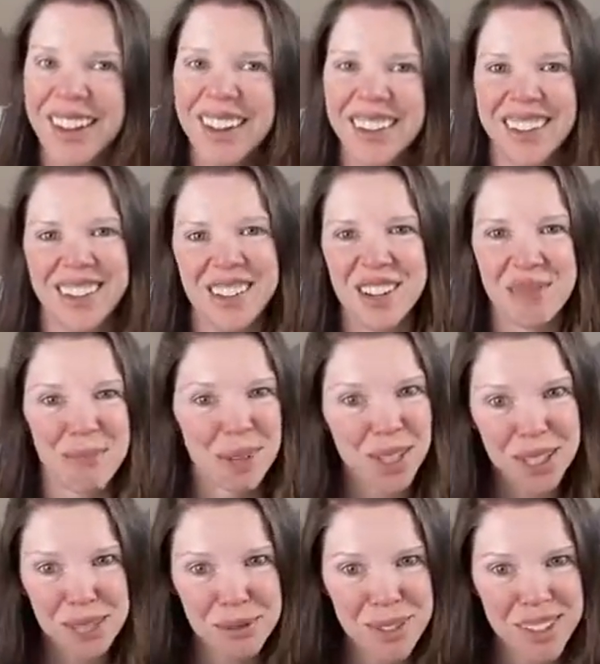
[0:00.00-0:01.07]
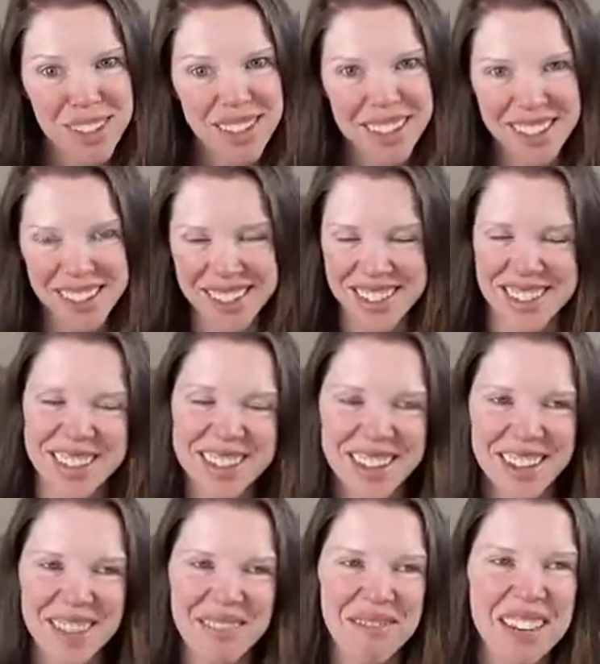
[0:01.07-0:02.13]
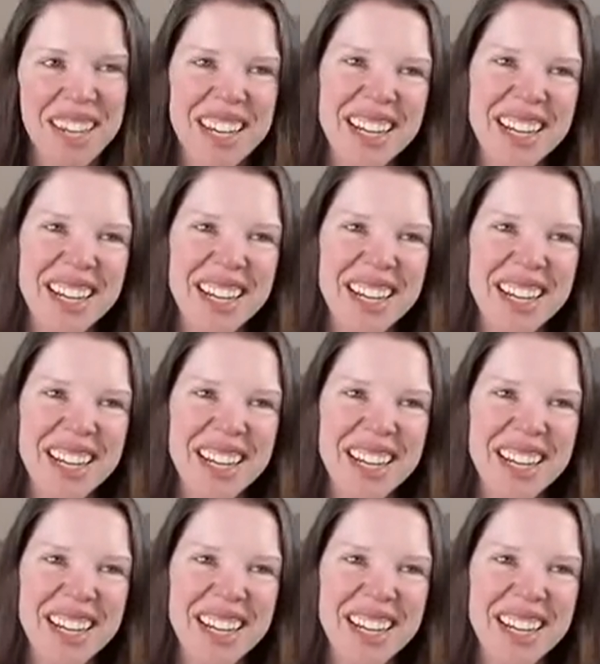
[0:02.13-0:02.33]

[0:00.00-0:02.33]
and you can pick it up and talk on it just the same.